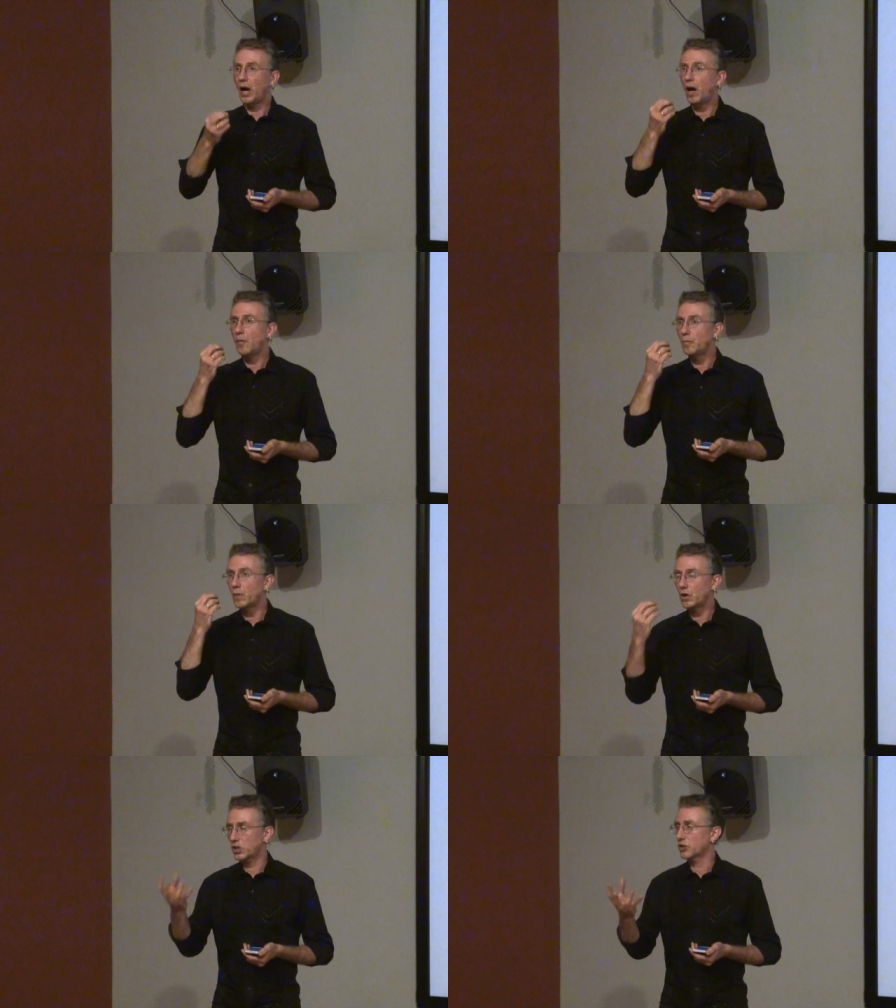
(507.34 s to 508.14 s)

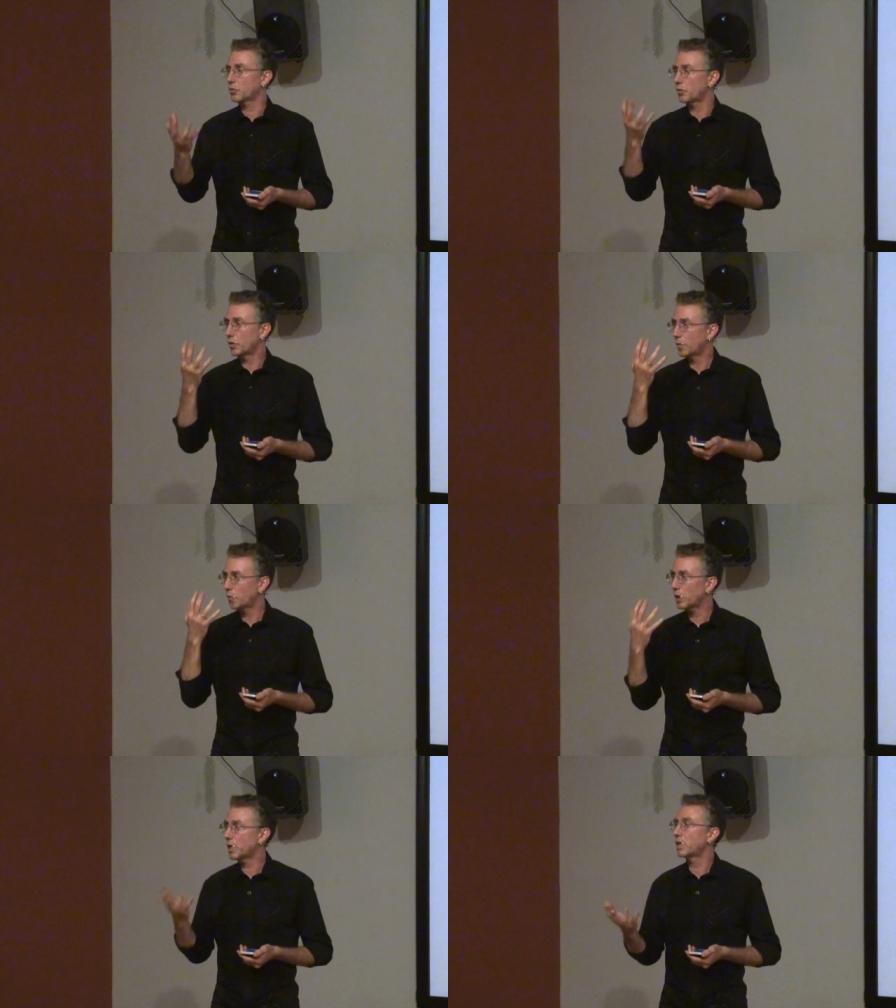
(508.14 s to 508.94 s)
how much
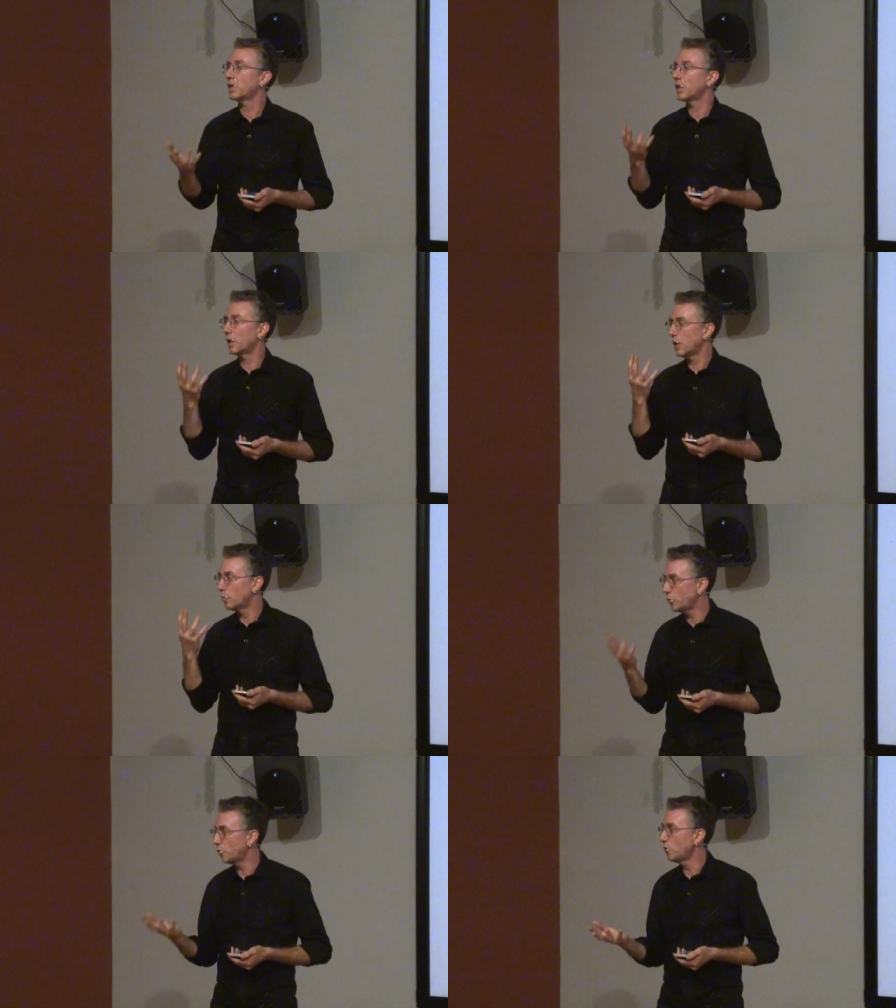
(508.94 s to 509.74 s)
we can
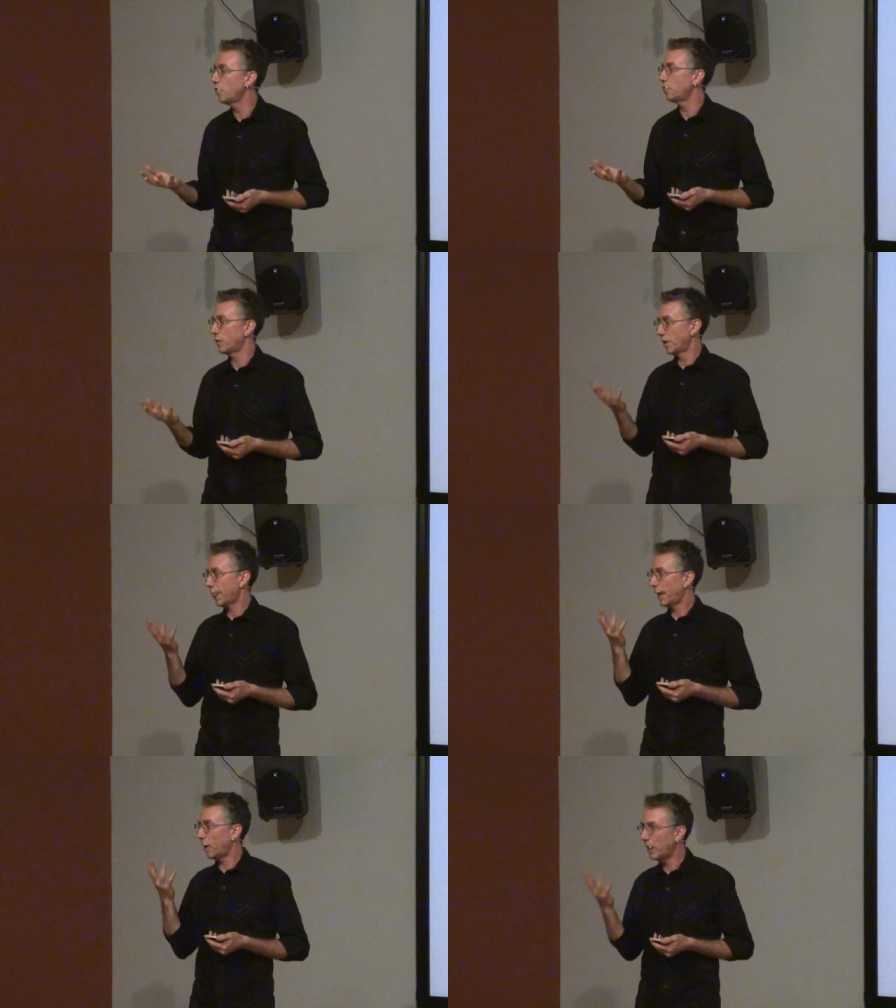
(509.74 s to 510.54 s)

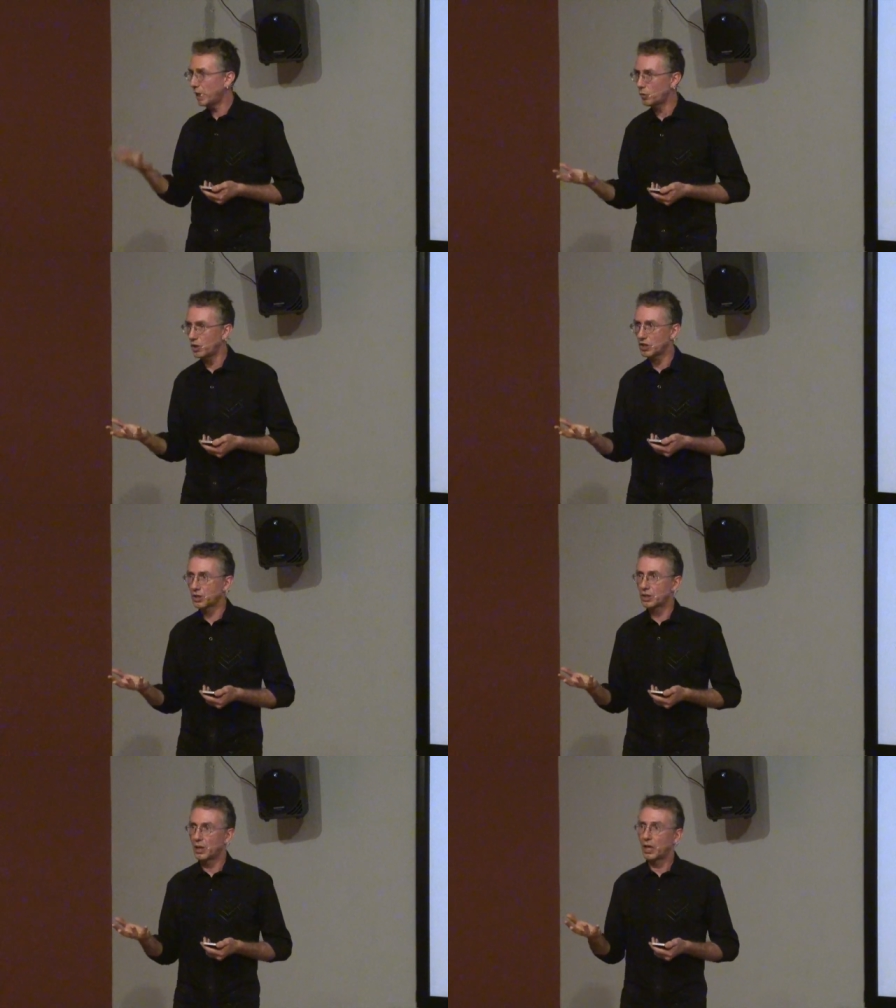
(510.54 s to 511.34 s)
improve a
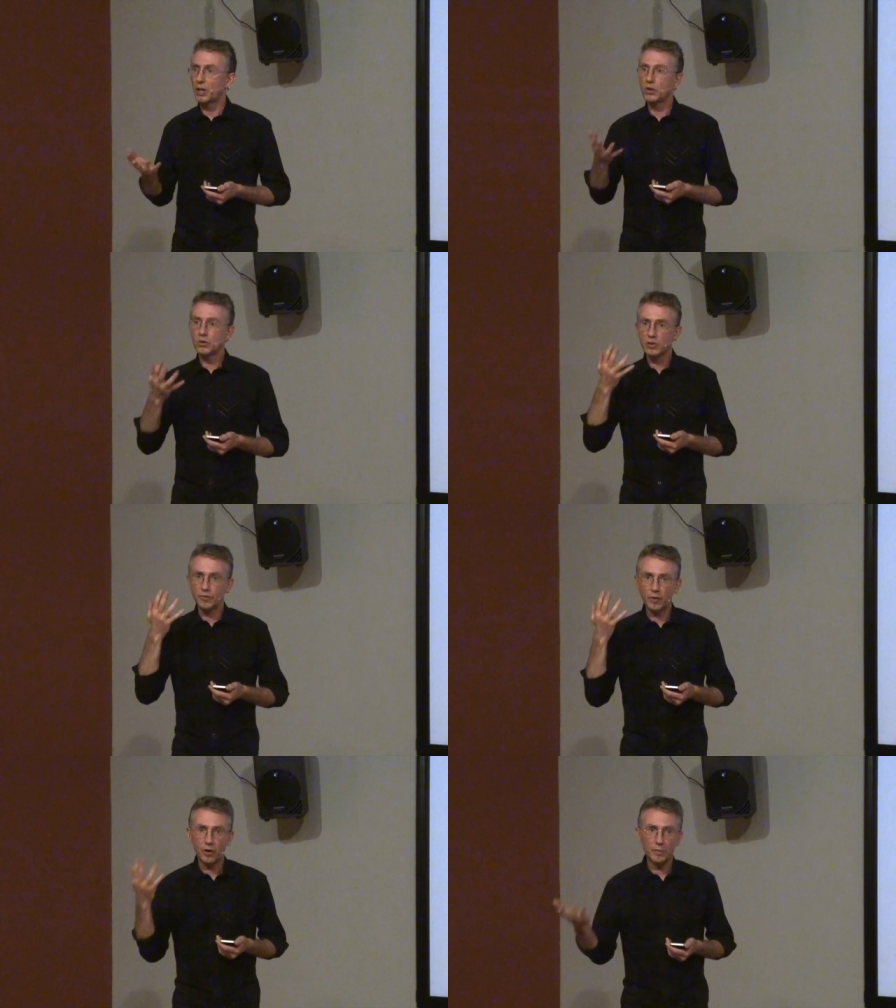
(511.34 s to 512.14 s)
language,
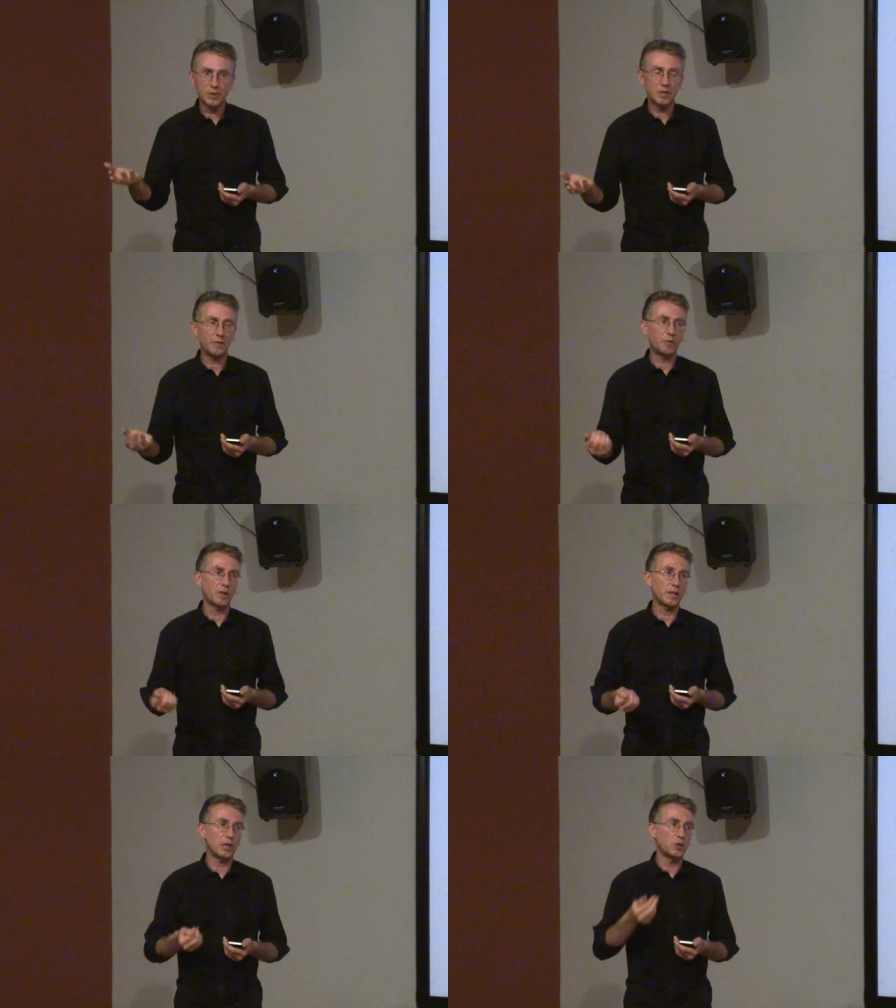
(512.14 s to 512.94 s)
use verbs
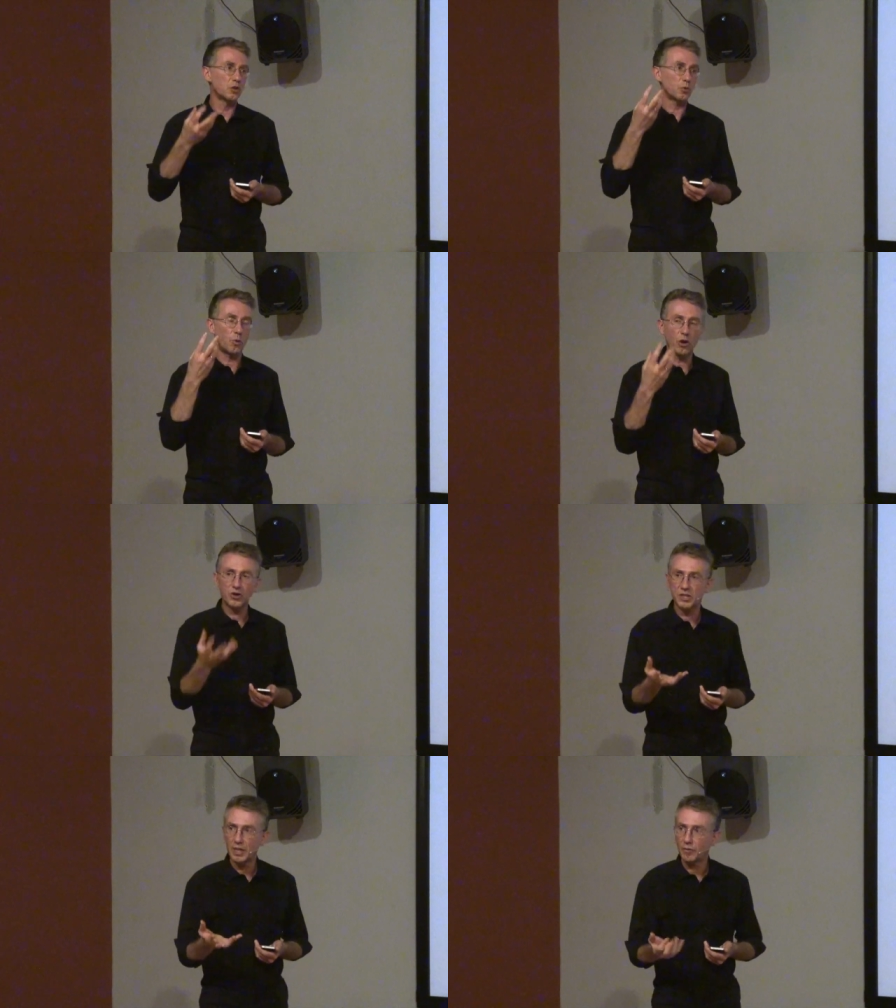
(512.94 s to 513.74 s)
differently, use
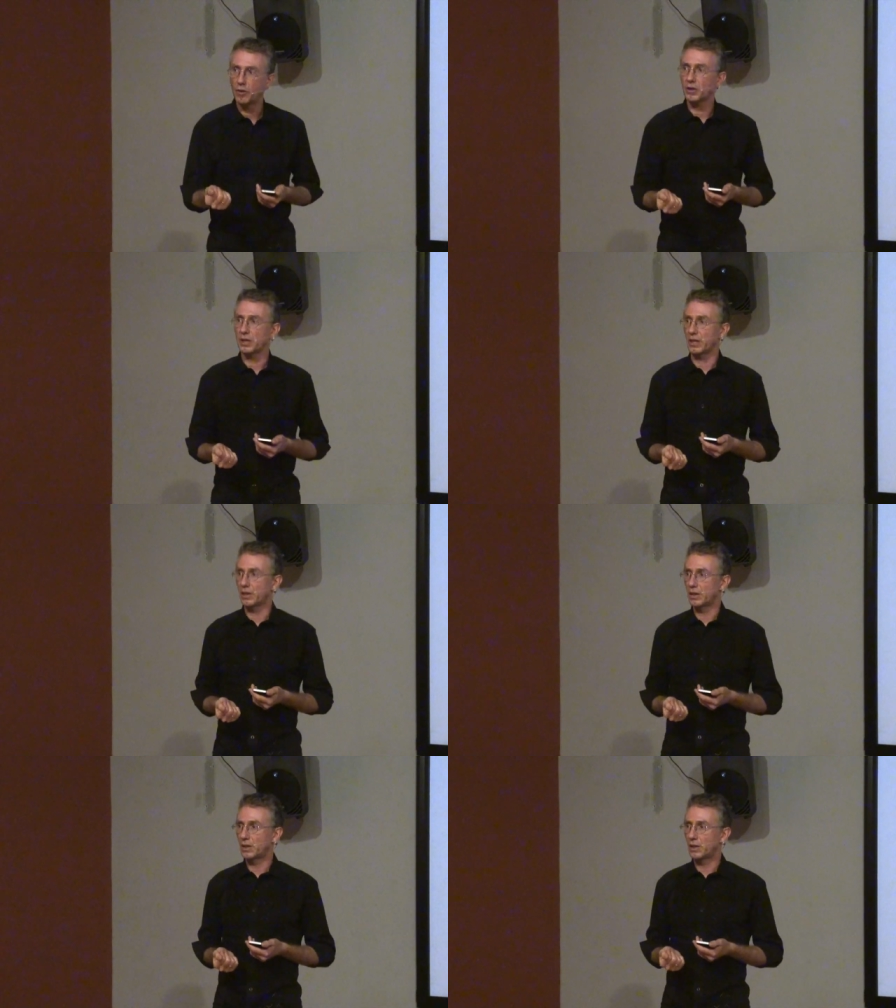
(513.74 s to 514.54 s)
words
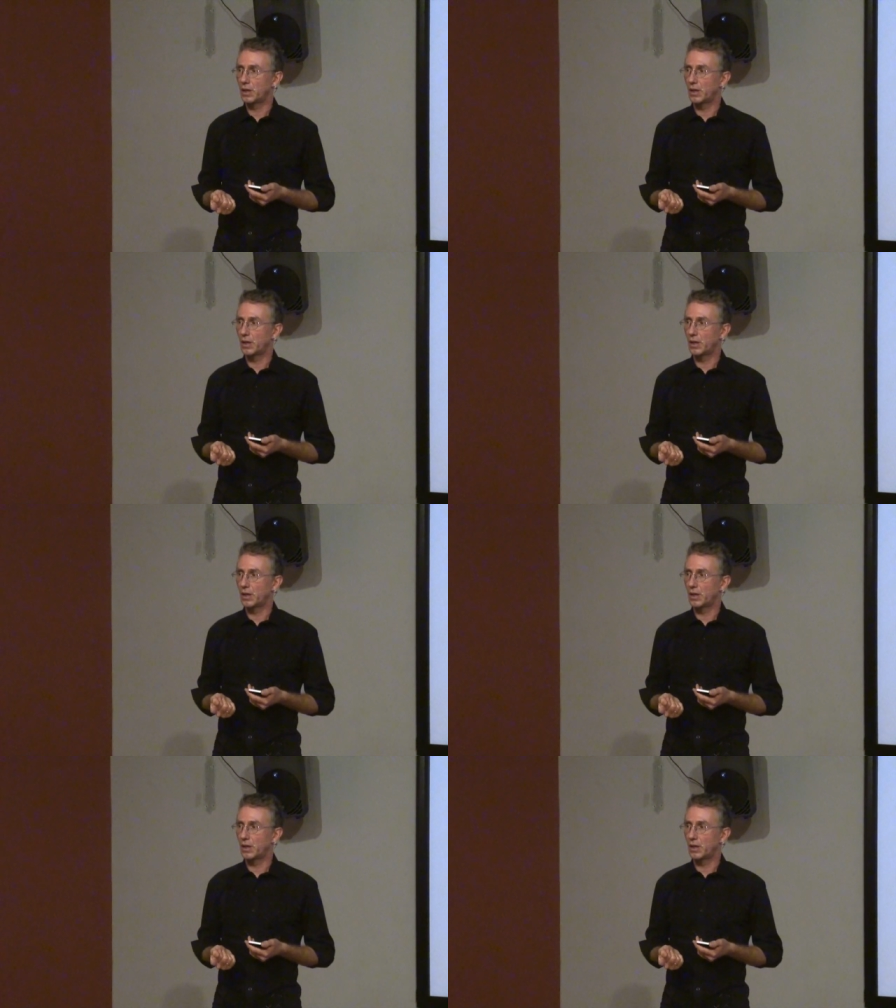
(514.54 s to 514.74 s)
differently.